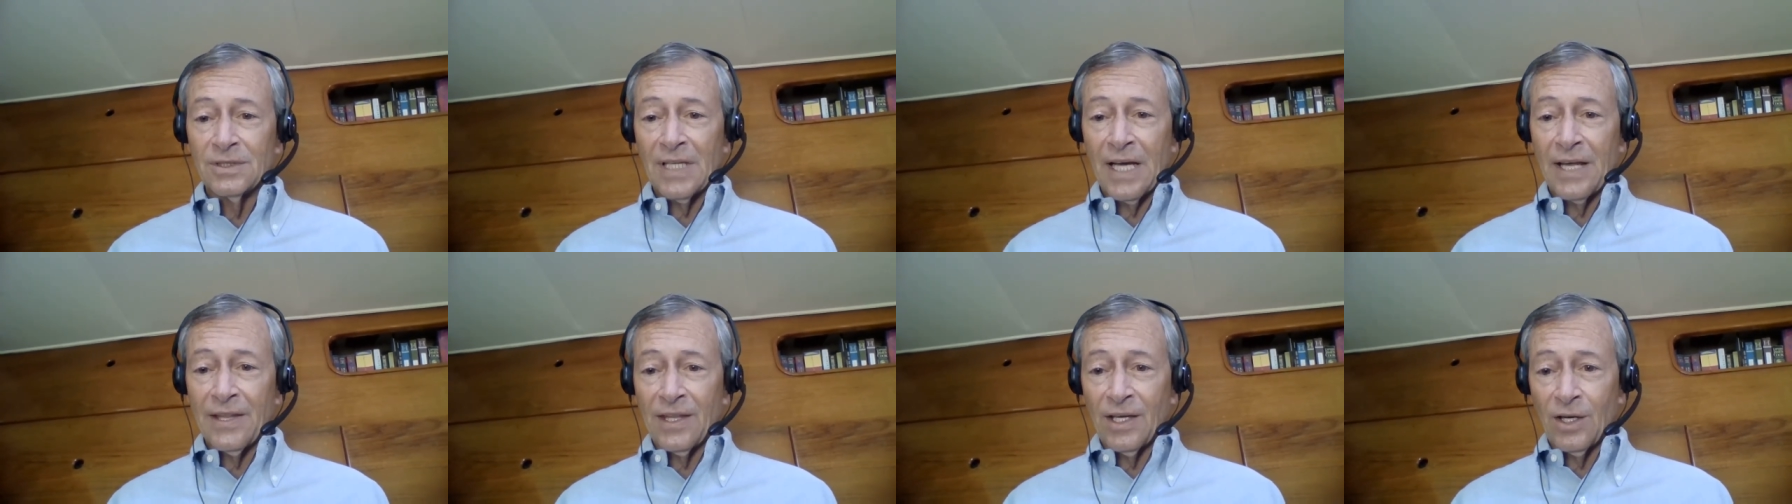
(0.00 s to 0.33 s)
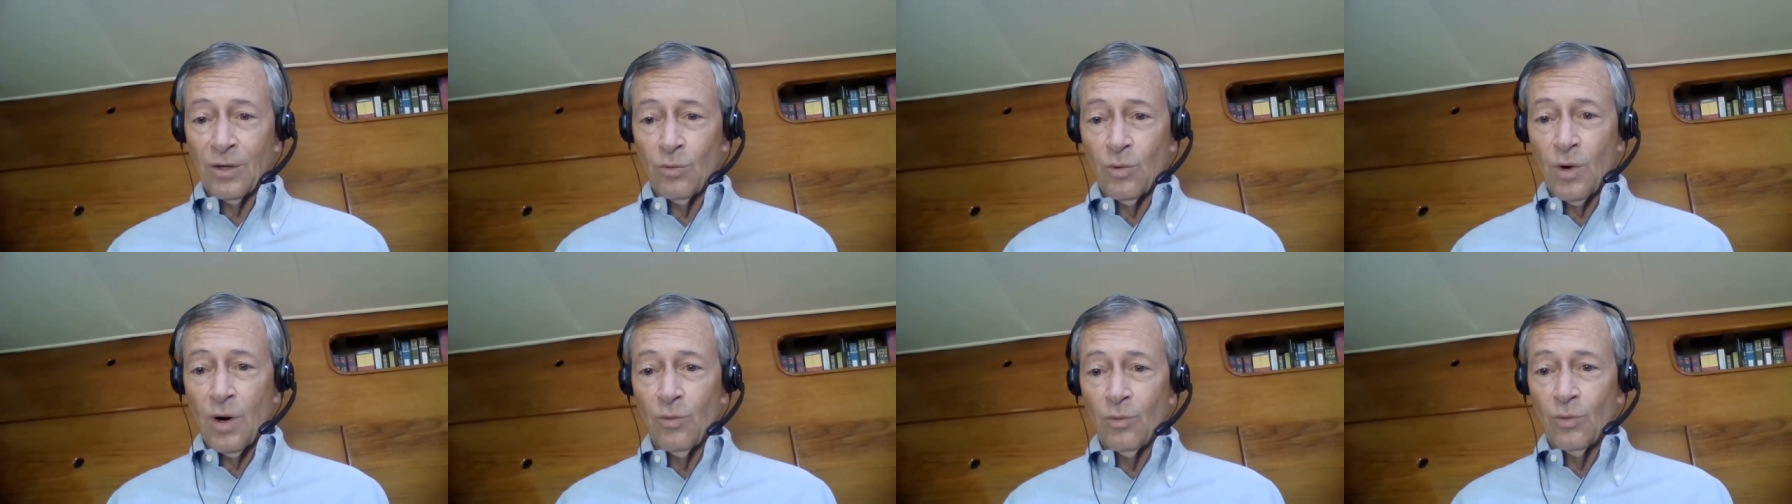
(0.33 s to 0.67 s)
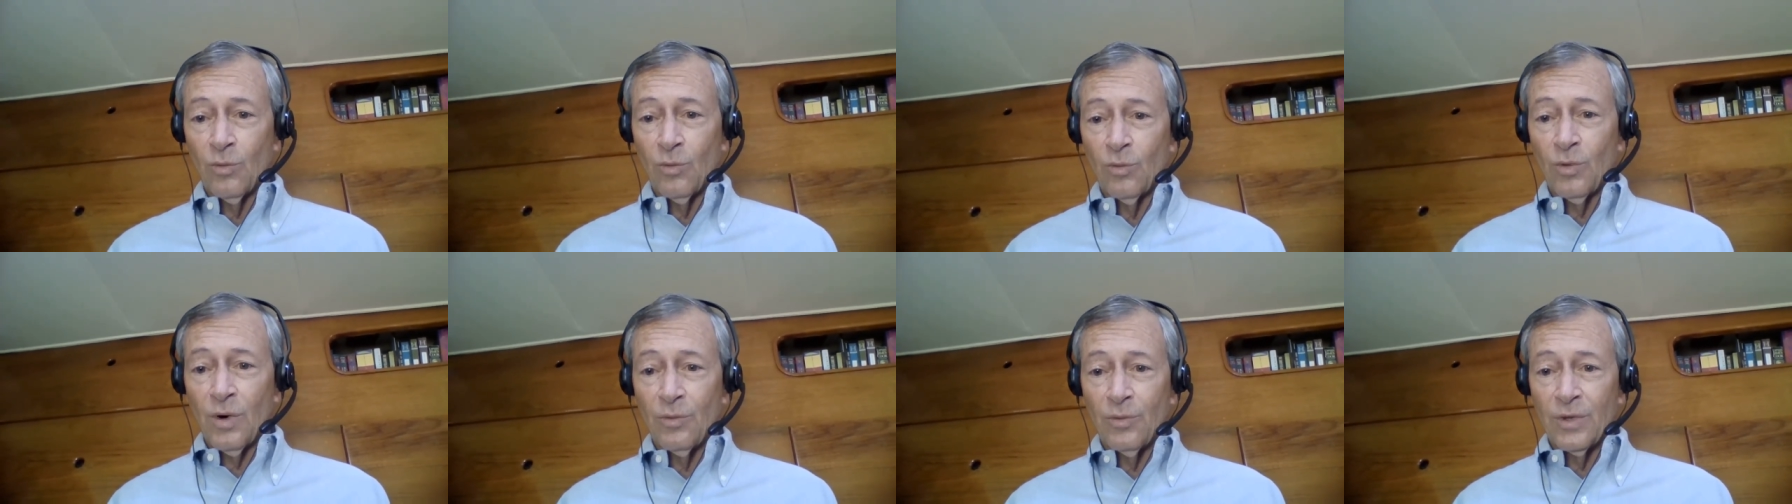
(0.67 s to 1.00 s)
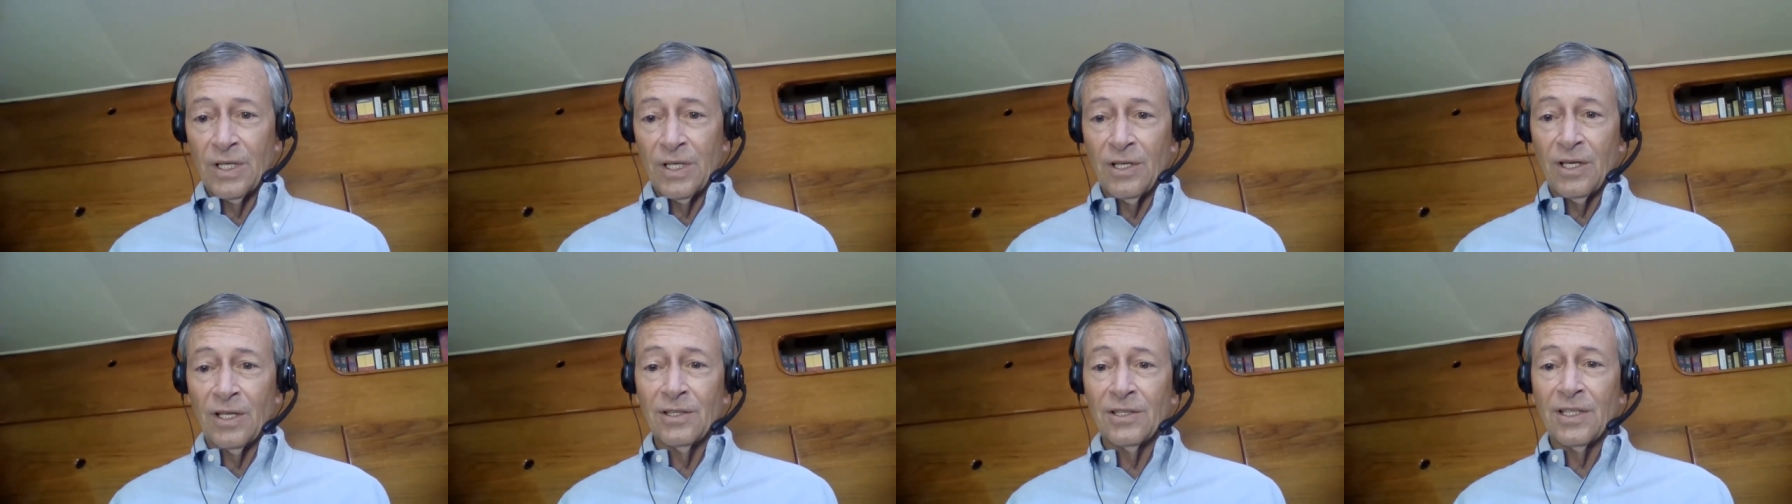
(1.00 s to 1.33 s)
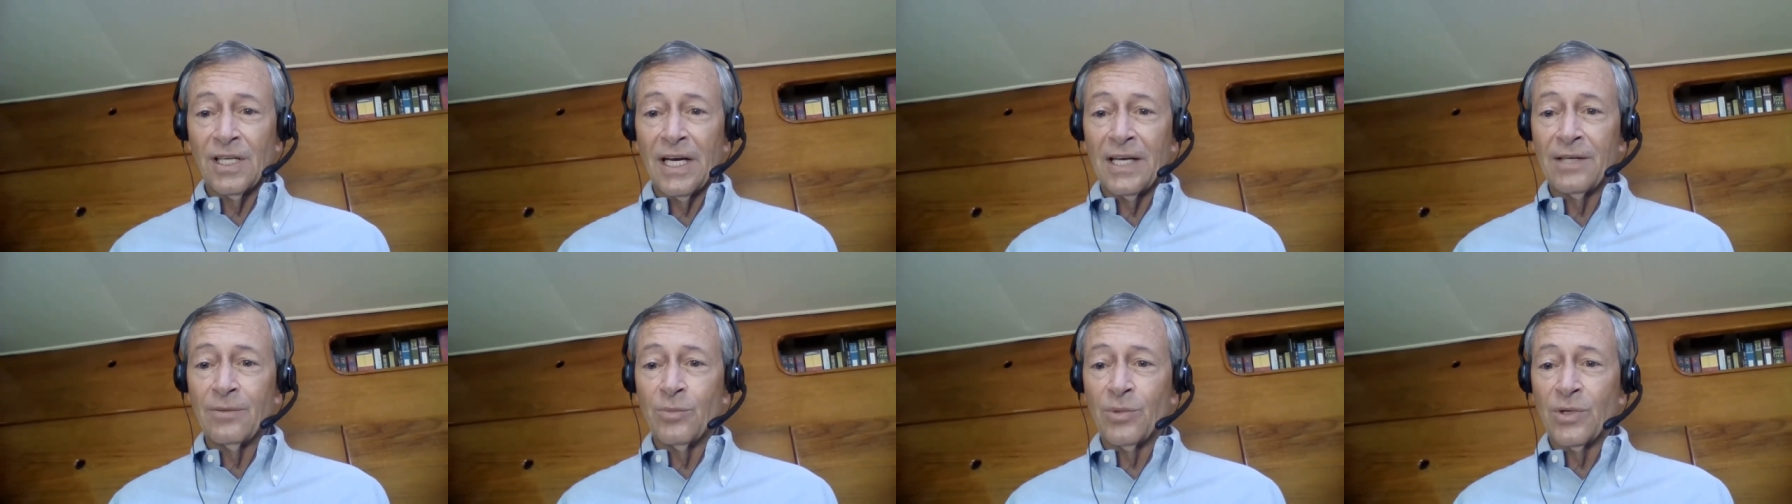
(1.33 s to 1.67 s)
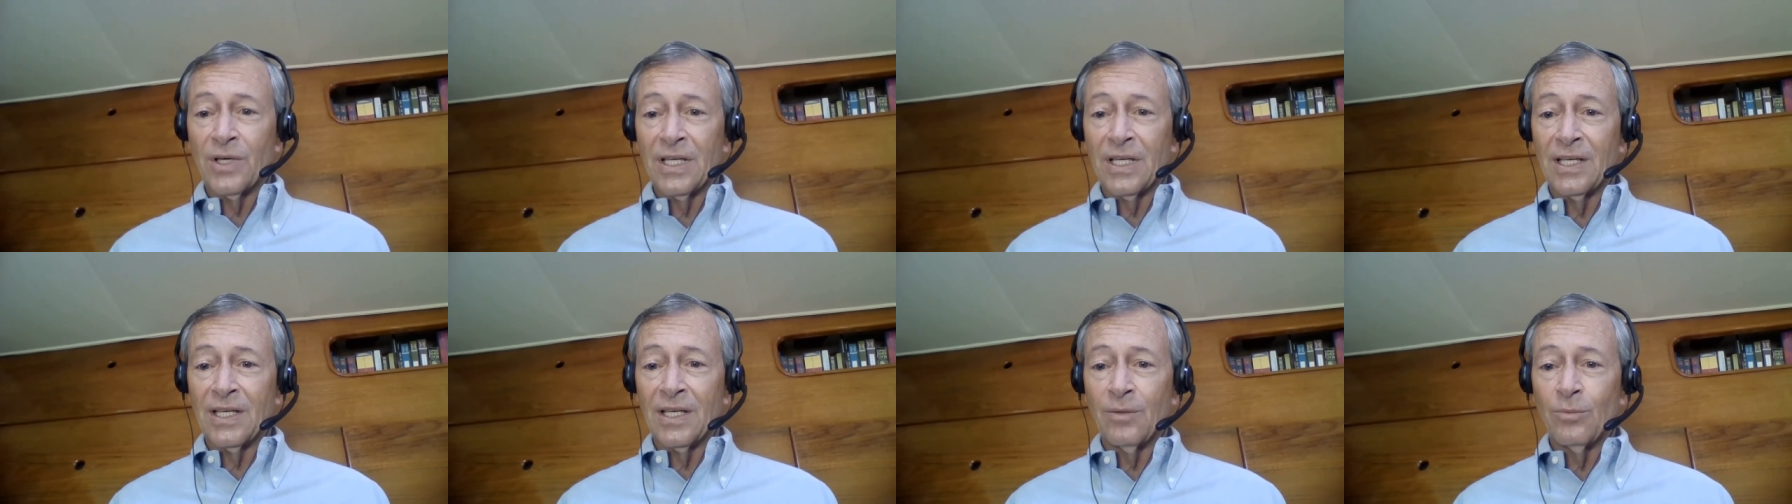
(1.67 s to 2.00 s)
I think what we'd all like,
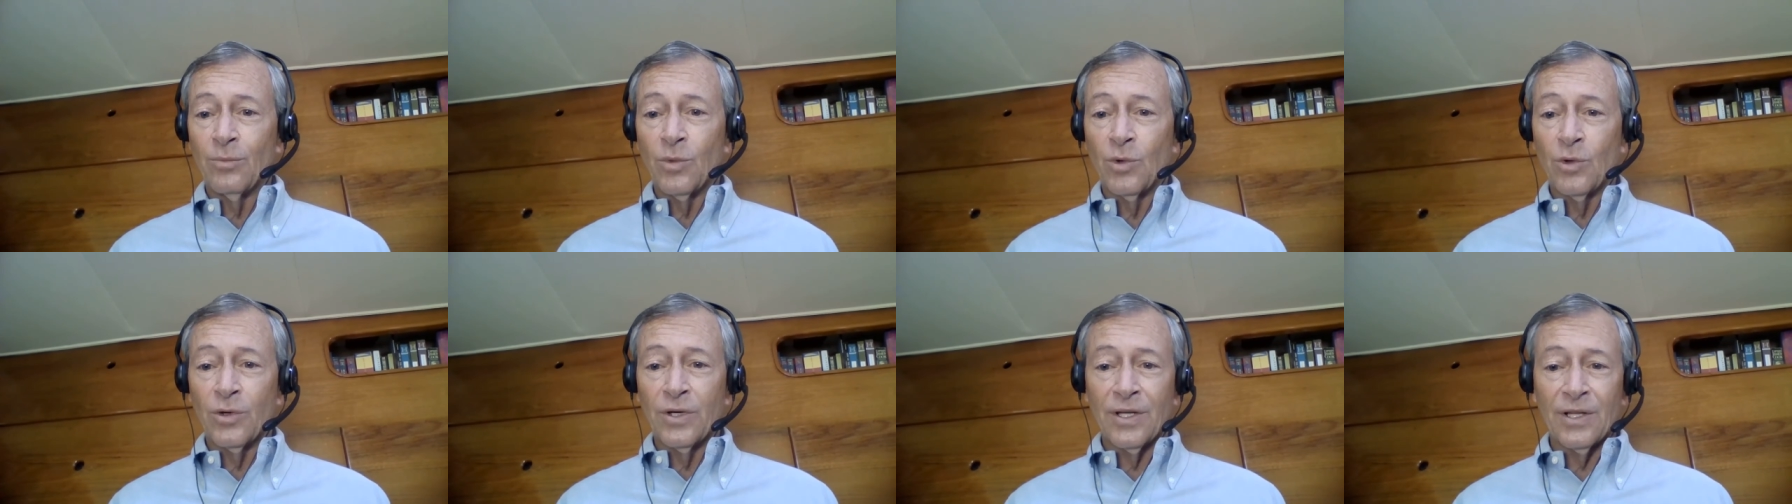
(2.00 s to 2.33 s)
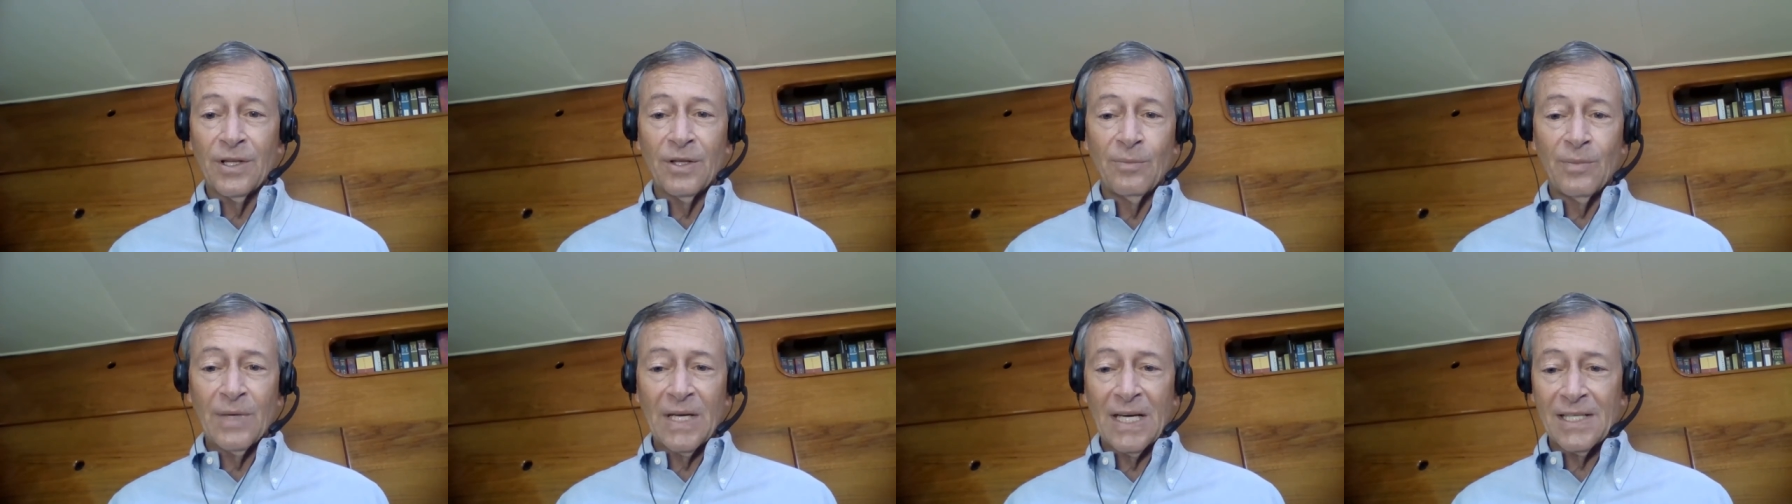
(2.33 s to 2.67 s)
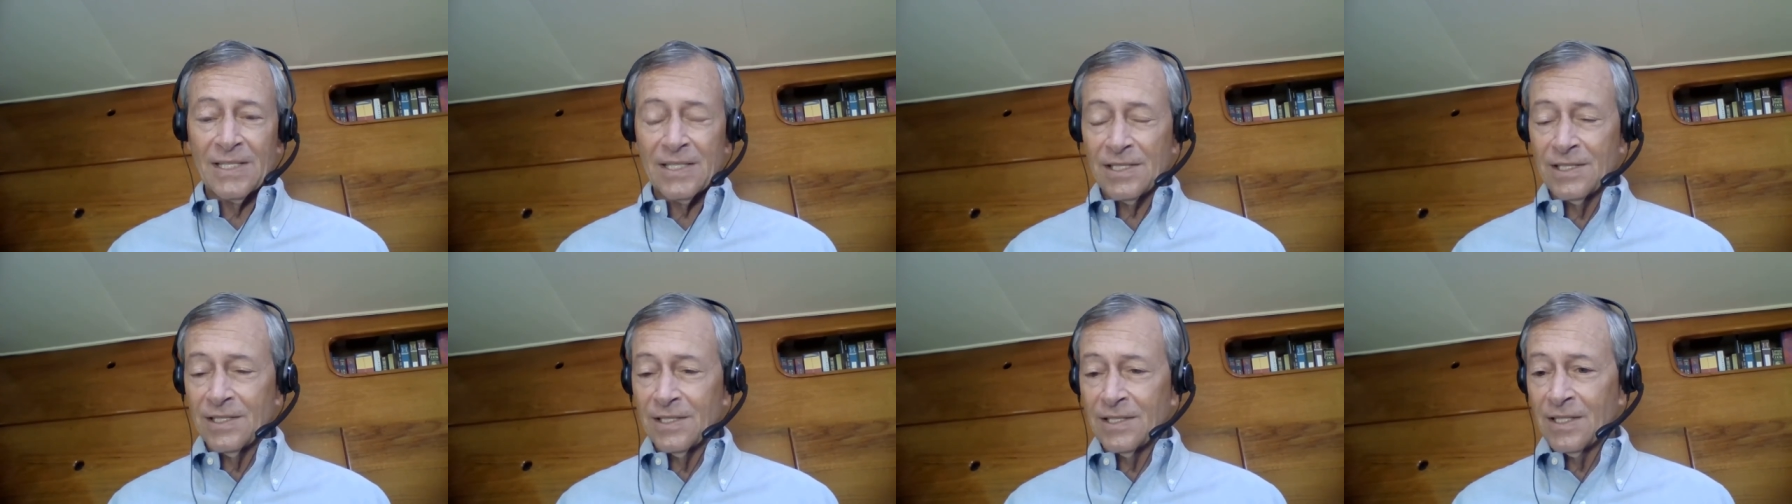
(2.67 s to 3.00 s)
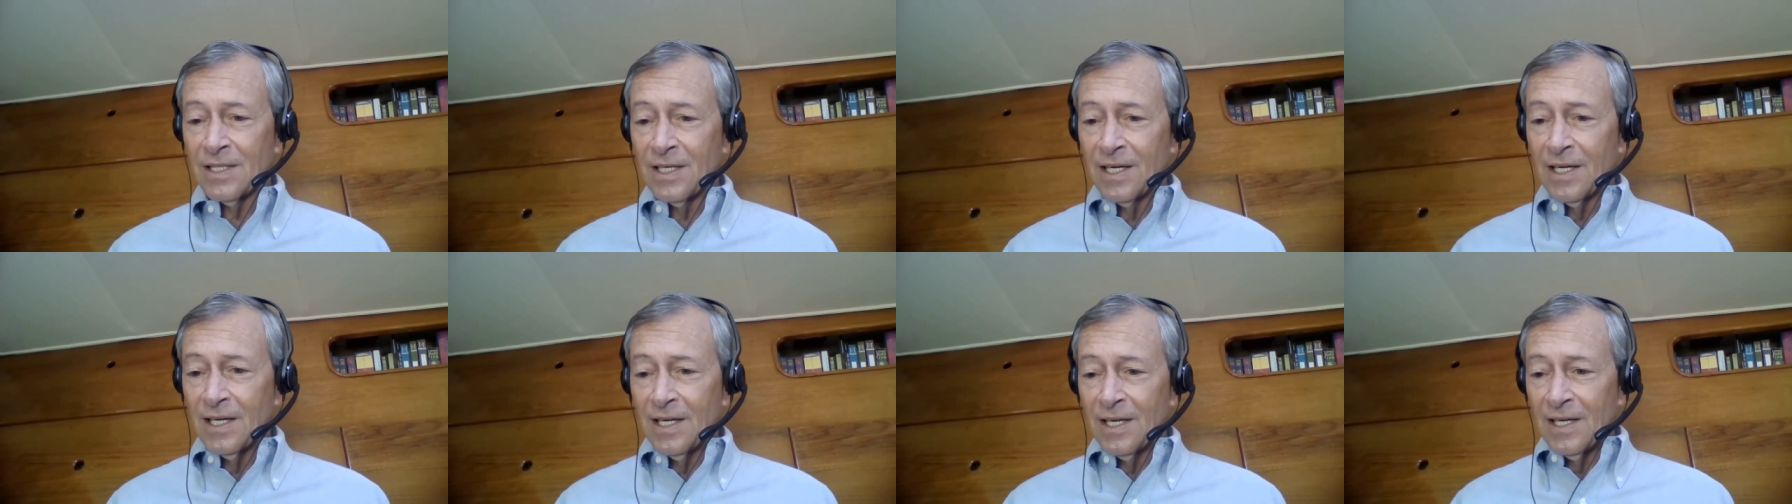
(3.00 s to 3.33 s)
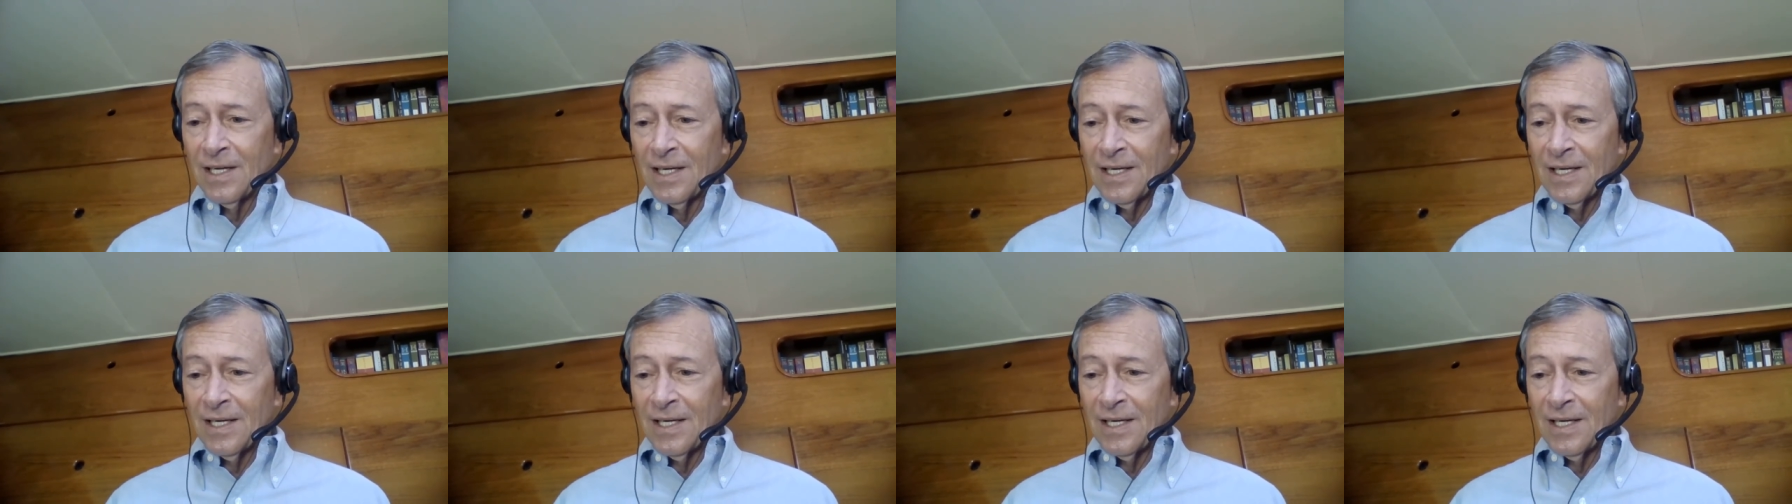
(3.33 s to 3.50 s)
bringing it more to the masses.